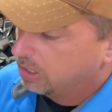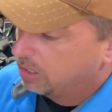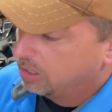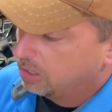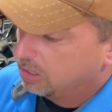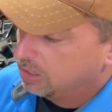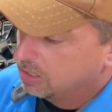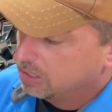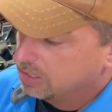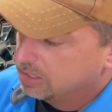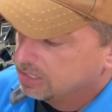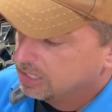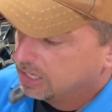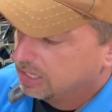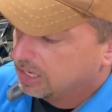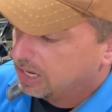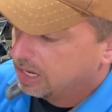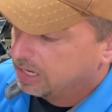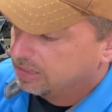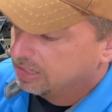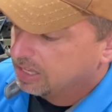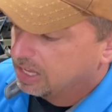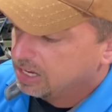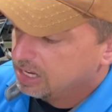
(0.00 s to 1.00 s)
and then say
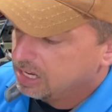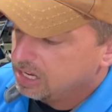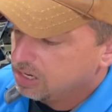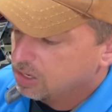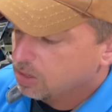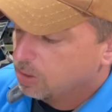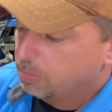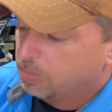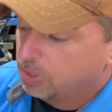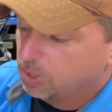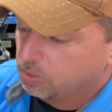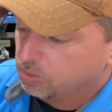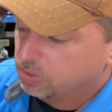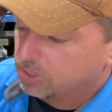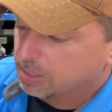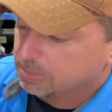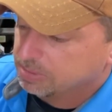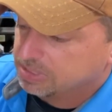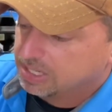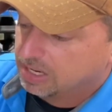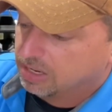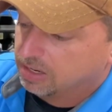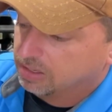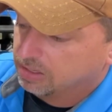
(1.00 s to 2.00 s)
like that eco mode
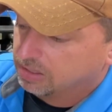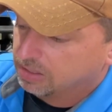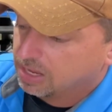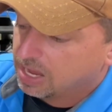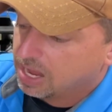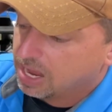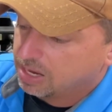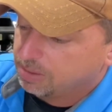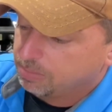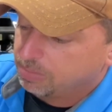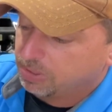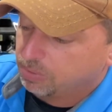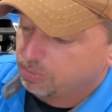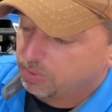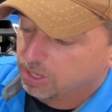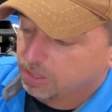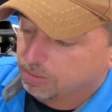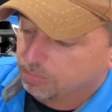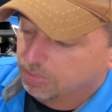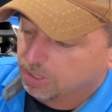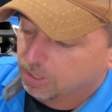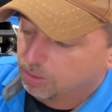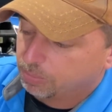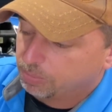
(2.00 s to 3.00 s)
drops down to, I had to be
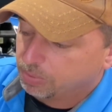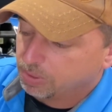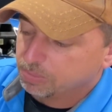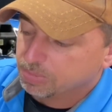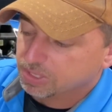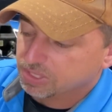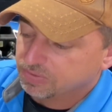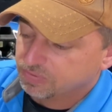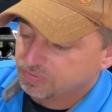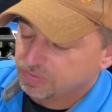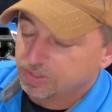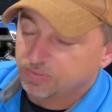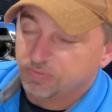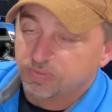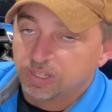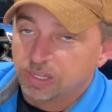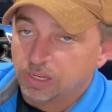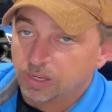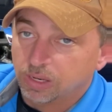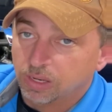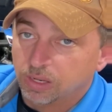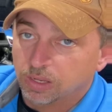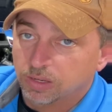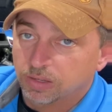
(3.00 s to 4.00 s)
running below pretty much 50
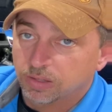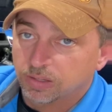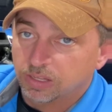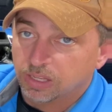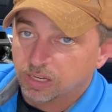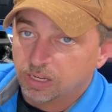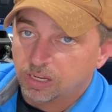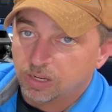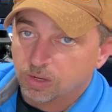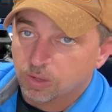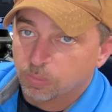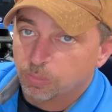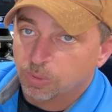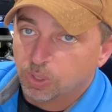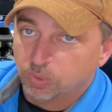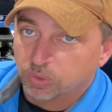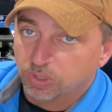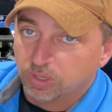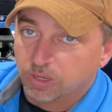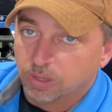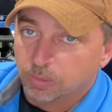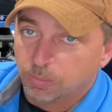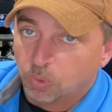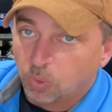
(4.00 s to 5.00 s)
to get eco mode to
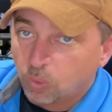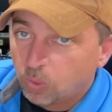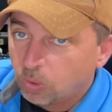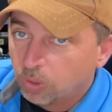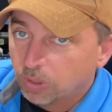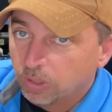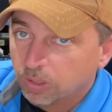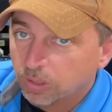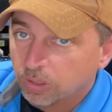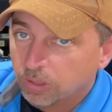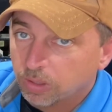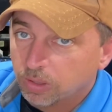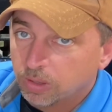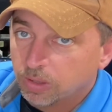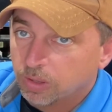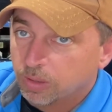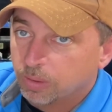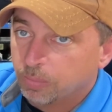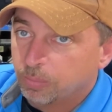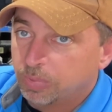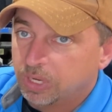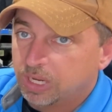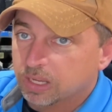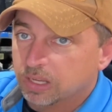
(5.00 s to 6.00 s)
come on
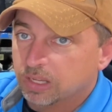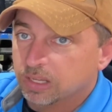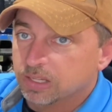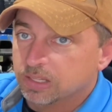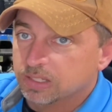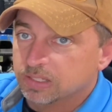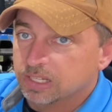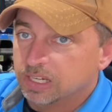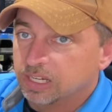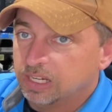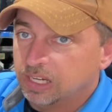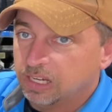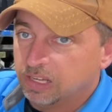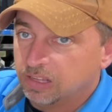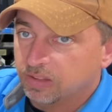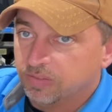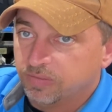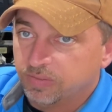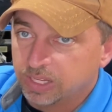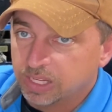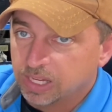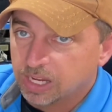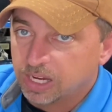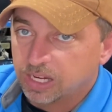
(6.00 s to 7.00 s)
because it needed the
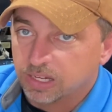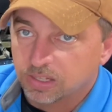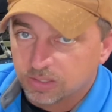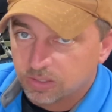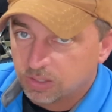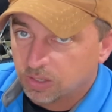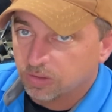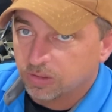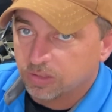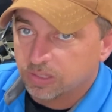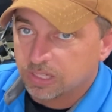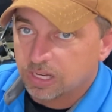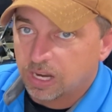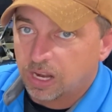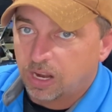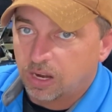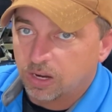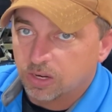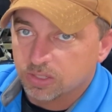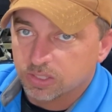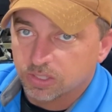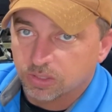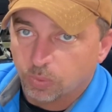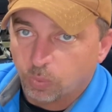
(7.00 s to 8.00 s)
V8 to turn the
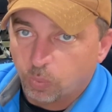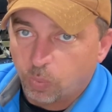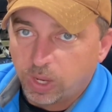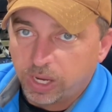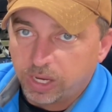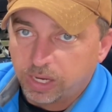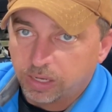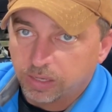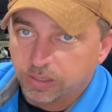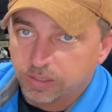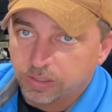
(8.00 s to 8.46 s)
tires and the weight